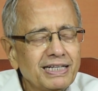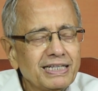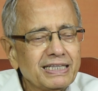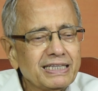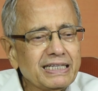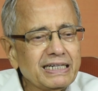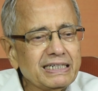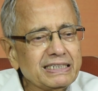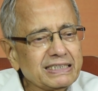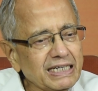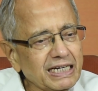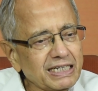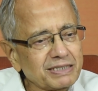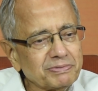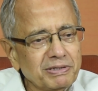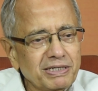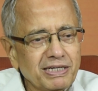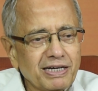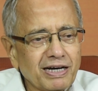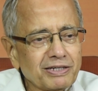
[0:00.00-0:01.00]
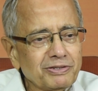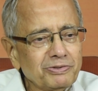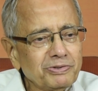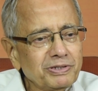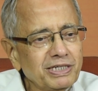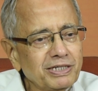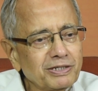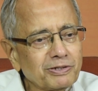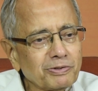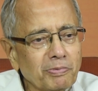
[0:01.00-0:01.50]
Then she asked me, "Are you
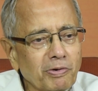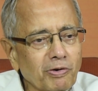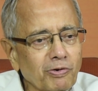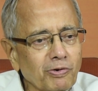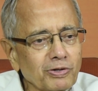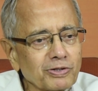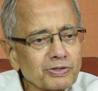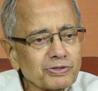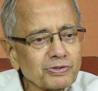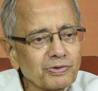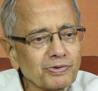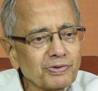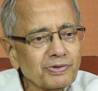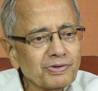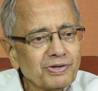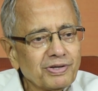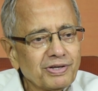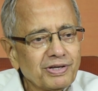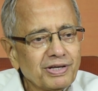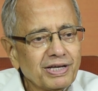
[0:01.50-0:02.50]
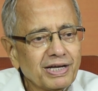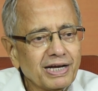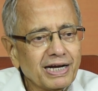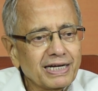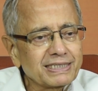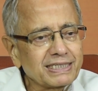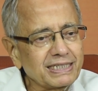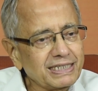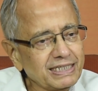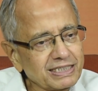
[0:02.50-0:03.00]
here tomorrow also?" I
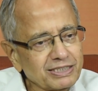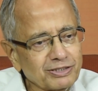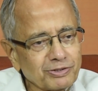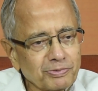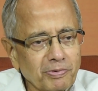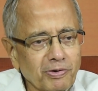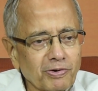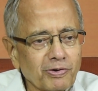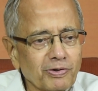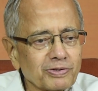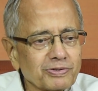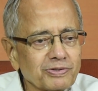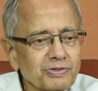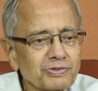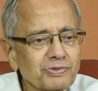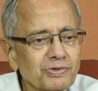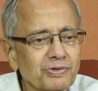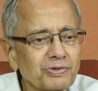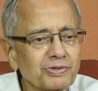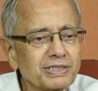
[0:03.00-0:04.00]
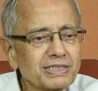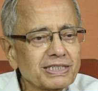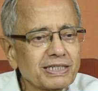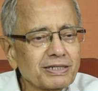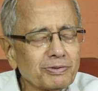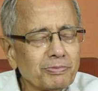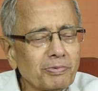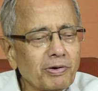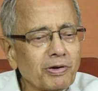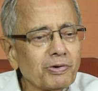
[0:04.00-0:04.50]
said, "Yes, tomorrow also." So he said,
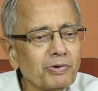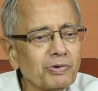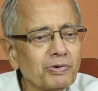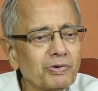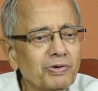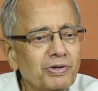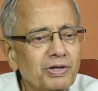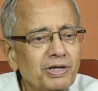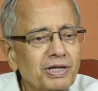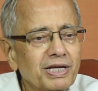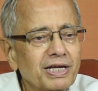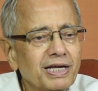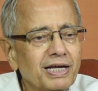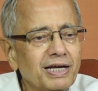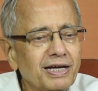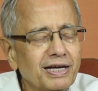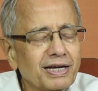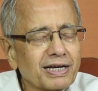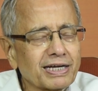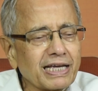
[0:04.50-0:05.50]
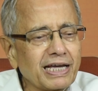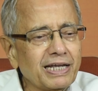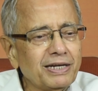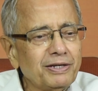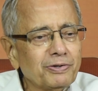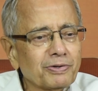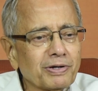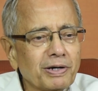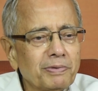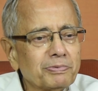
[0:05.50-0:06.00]
"Tomorrow, can
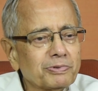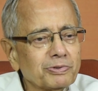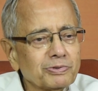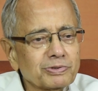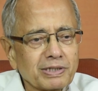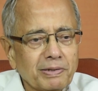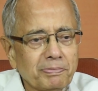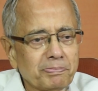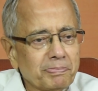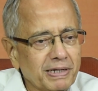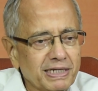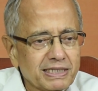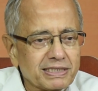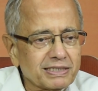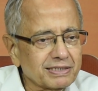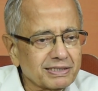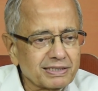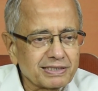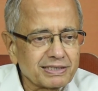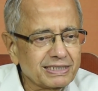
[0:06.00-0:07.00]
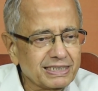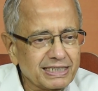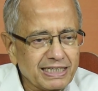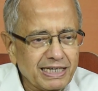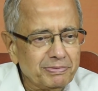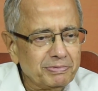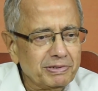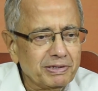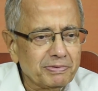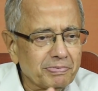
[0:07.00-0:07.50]
you come to some place?" So she
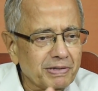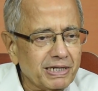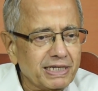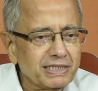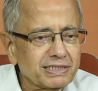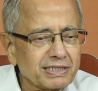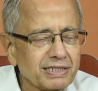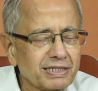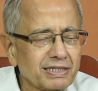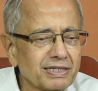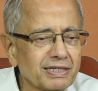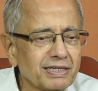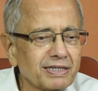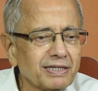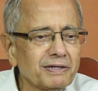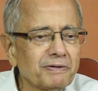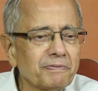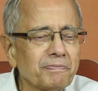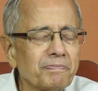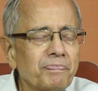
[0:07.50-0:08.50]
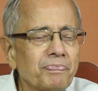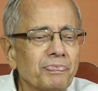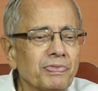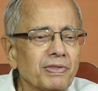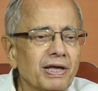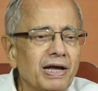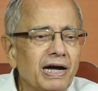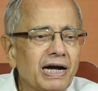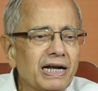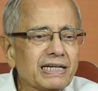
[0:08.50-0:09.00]
gave me a place, and
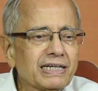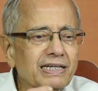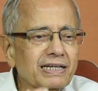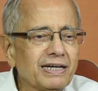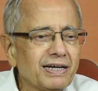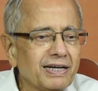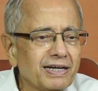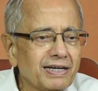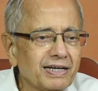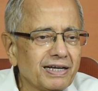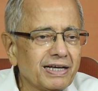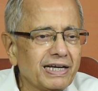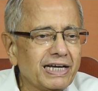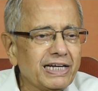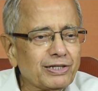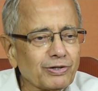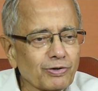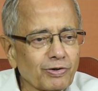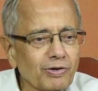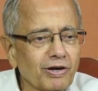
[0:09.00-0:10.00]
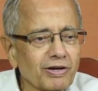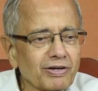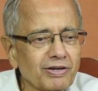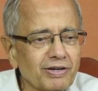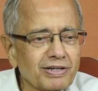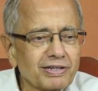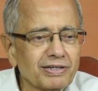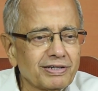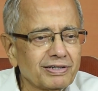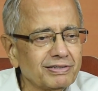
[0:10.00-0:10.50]
at 8 o'clock
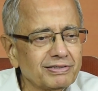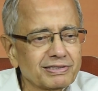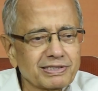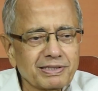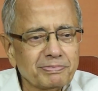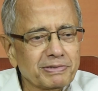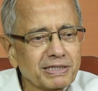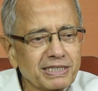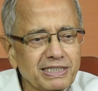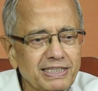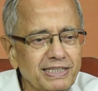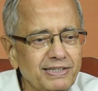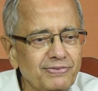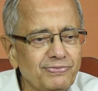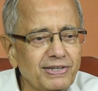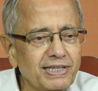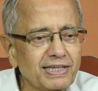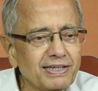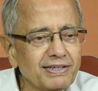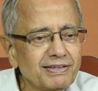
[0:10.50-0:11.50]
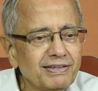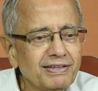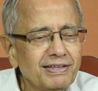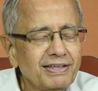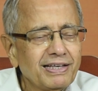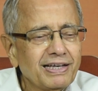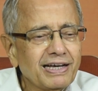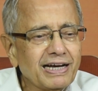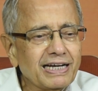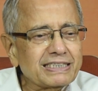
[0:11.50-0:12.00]
or something in the evening.
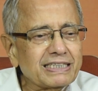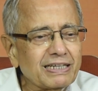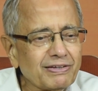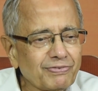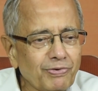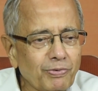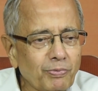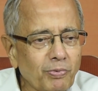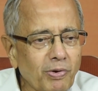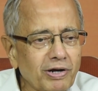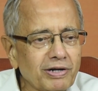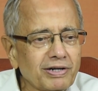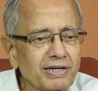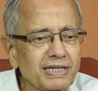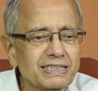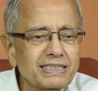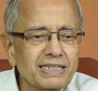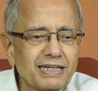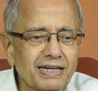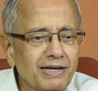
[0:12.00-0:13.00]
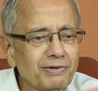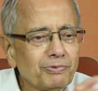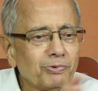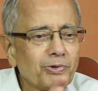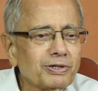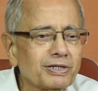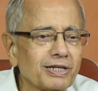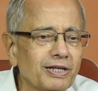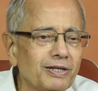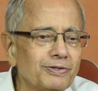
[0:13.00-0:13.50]
I said, "For what?" I said, "I
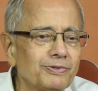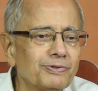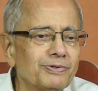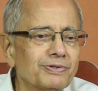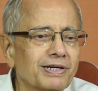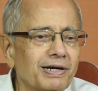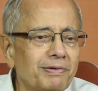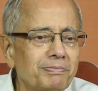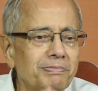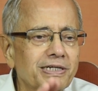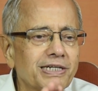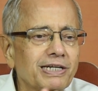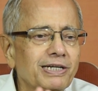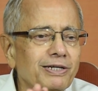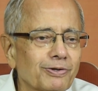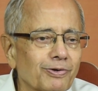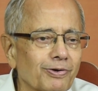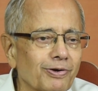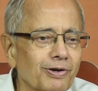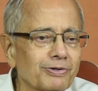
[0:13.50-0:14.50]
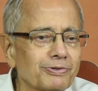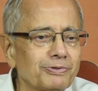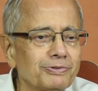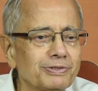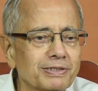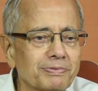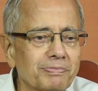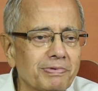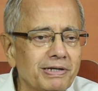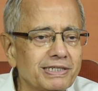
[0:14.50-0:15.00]
won't tell you. Come at 8 o'clock to
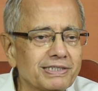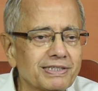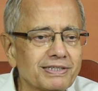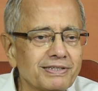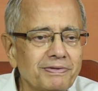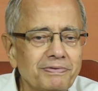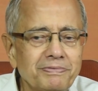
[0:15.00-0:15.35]
this place."